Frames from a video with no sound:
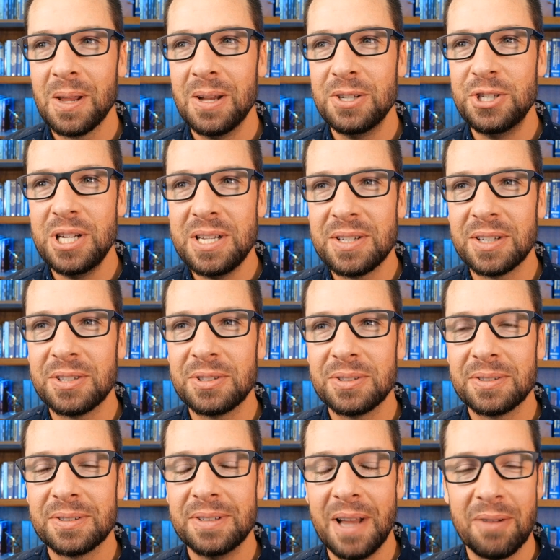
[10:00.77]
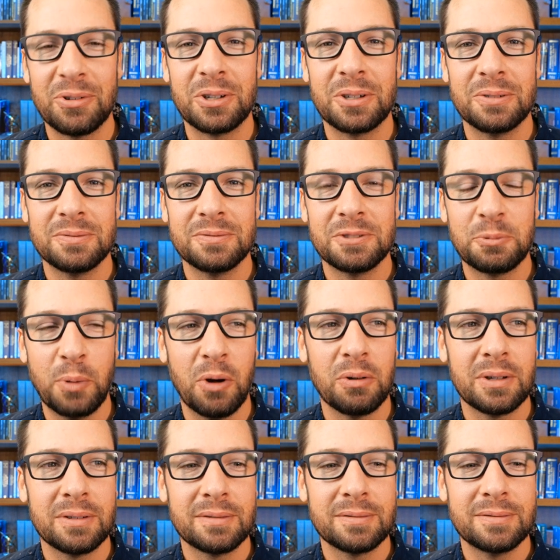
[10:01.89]
Jesus never
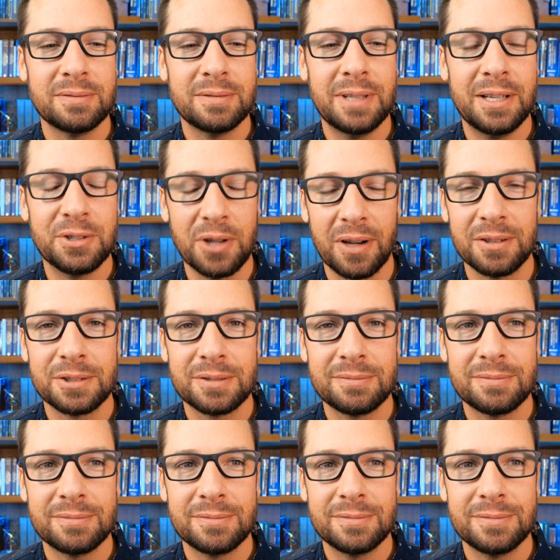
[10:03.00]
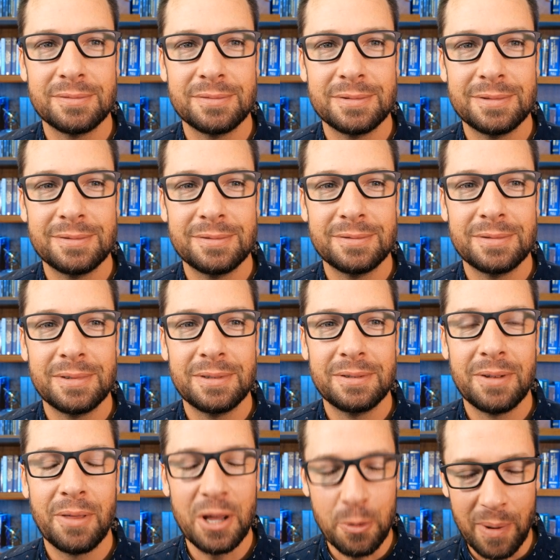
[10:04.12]
spoke in tongues.
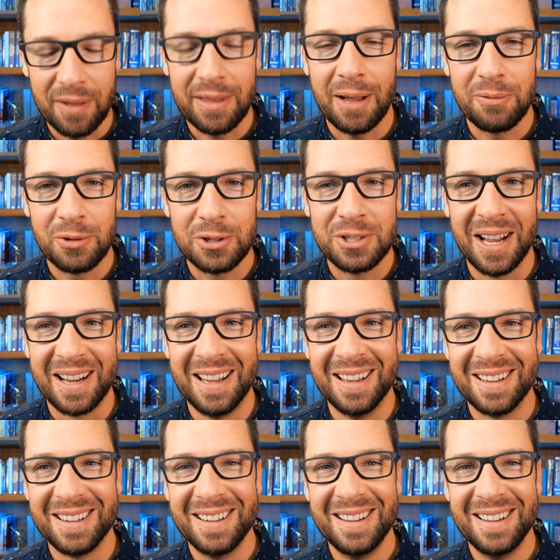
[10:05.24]
Think about that for a second.